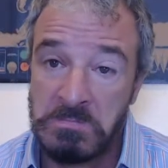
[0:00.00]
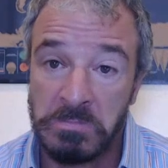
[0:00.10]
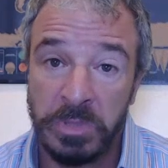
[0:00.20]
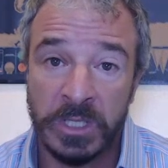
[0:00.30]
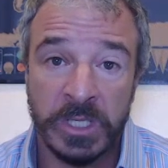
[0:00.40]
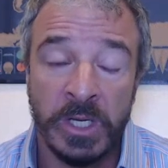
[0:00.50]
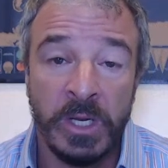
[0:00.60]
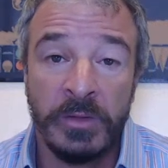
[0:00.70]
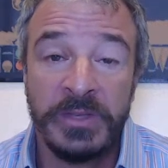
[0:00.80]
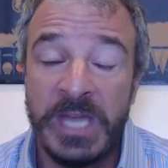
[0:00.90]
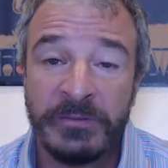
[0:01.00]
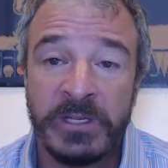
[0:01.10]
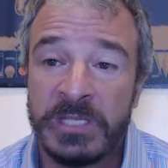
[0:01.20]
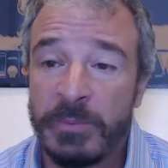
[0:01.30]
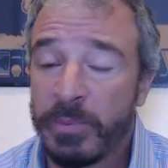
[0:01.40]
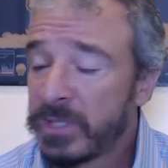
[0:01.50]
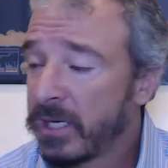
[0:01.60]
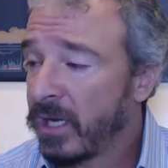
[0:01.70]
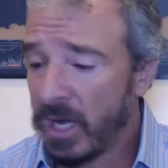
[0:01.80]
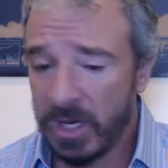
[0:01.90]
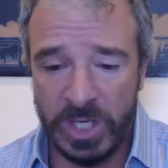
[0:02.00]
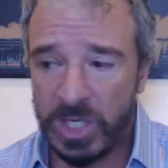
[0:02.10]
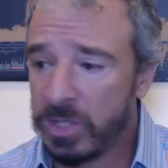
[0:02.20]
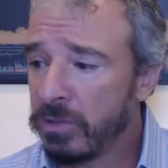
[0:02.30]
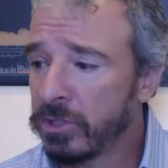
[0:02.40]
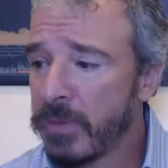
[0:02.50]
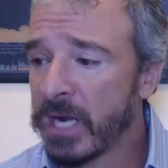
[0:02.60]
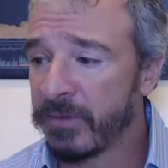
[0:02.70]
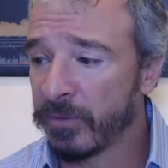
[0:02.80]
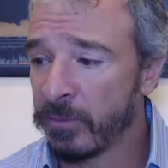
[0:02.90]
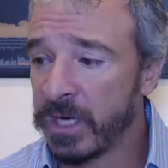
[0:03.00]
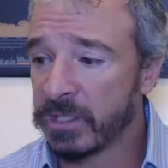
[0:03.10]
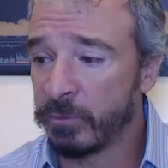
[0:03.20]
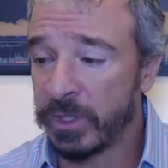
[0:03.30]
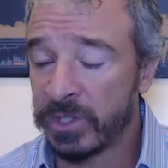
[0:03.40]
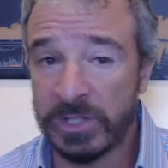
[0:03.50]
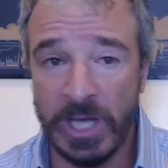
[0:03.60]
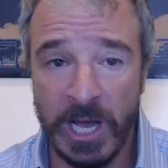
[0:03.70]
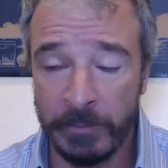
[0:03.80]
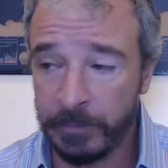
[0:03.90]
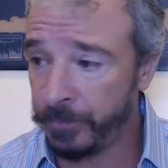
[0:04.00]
look, the FTC presented a huge amount of information, which some,